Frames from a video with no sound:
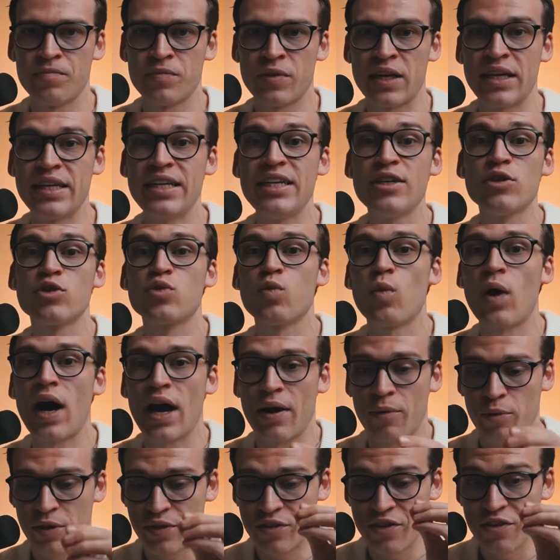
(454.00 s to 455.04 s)
And here's
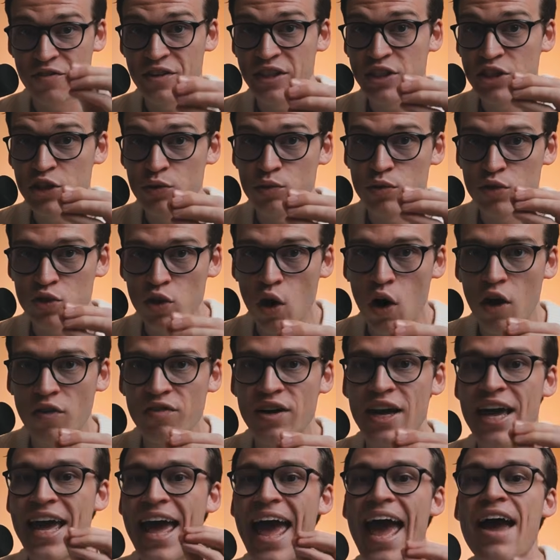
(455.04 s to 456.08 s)
why. With Davinci
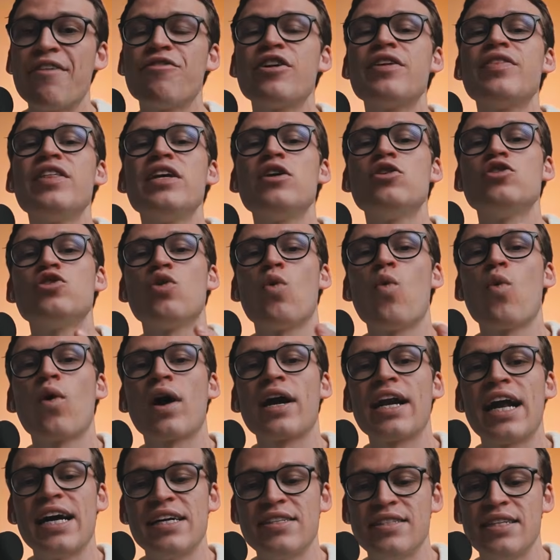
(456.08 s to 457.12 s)
Resolve, everything's
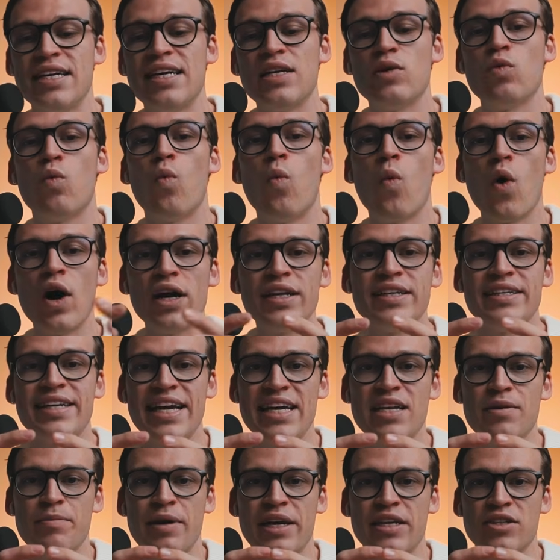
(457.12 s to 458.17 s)
organized in one
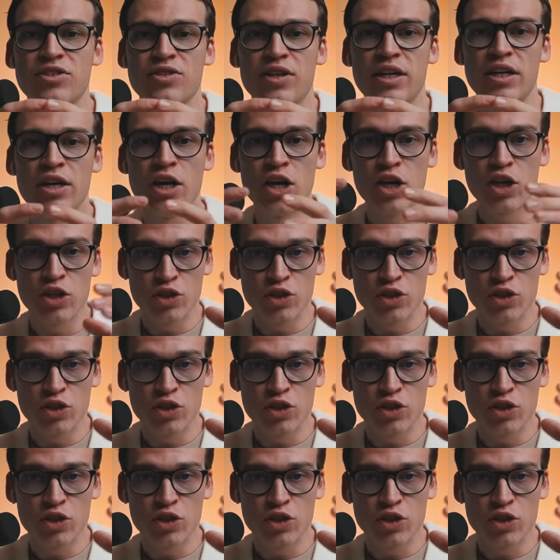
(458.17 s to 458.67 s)
database, right?